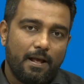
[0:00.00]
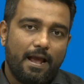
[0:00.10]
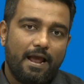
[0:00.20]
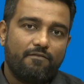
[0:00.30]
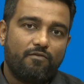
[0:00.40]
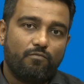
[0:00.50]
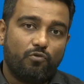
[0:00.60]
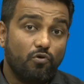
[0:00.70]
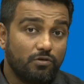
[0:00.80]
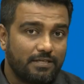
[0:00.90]
and from
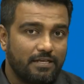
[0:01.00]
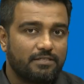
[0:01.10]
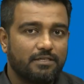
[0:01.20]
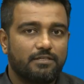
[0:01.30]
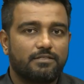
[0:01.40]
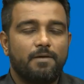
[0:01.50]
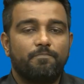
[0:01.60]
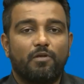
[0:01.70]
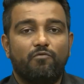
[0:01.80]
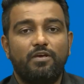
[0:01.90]
those sensors
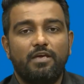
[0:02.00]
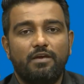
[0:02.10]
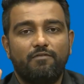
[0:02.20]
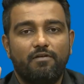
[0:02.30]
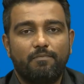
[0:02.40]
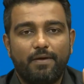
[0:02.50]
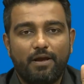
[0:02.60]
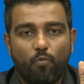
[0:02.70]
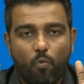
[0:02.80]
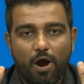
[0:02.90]
we will
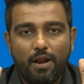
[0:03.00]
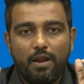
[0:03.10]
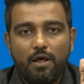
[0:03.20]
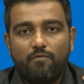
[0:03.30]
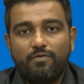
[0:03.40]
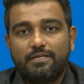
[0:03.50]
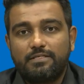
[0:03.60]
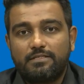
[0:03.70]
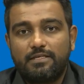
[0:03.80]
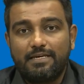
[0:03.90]
pick one, which
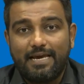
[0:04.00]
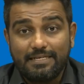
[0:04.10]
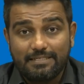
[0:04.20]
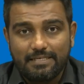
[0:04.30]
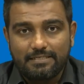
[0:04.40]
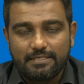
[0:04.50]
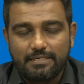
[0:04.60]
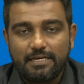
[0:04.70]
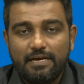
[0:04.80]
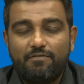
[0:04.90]
is the gas sensor.